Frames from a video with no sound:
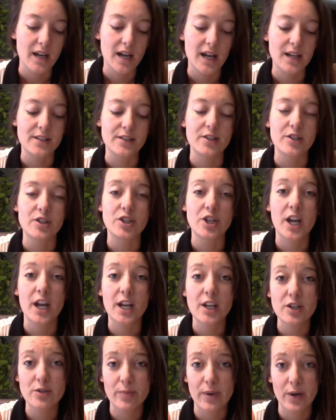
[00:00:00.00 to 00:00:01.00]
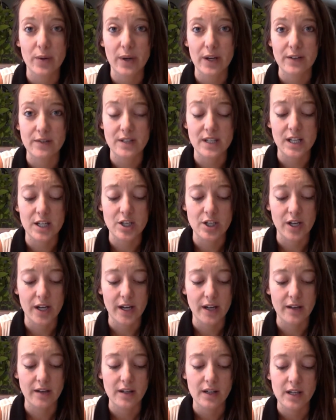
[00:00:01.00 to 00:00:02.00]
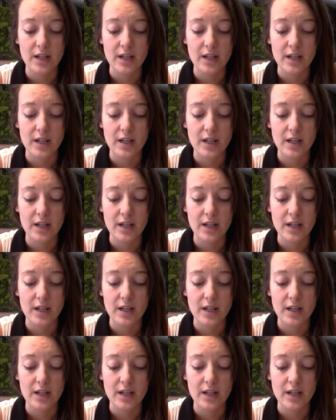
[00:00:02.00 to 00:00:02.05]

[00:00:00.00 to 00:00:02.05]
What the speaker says: and to change my way of teaching